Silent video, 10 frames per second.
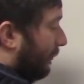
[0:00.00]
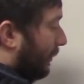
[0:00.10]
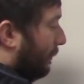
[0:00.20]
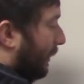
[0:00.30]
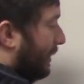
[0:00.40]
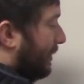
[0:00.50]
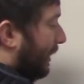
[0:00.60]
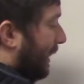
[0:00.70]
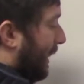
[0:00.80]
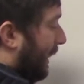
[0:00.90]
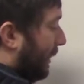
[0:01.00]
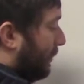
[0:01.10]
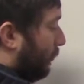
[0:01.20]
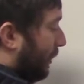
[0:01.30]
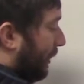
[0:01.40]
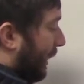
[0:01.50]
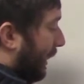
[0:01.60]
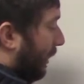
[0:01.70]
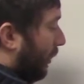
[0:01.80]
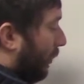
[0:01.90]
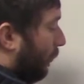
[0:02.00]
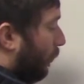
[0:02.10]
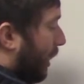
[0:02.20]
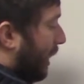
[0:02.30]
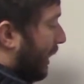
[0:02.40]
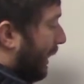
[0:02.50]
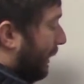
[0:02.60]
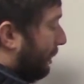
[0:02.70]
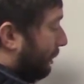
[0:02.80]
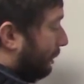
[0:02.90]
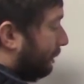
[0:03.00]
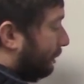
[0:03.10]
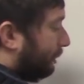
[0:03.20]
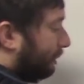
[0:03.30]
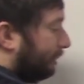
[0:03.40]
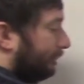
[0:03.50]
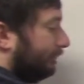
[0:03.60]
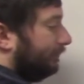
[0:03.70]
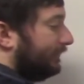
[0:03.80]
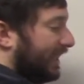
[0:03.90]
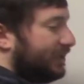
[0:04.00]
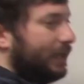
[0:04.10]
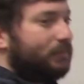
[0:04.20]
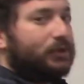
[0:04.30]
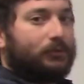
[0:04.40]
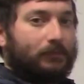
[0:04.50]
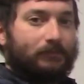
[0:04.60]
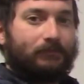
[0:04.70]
replacing x with a y. That's step 2.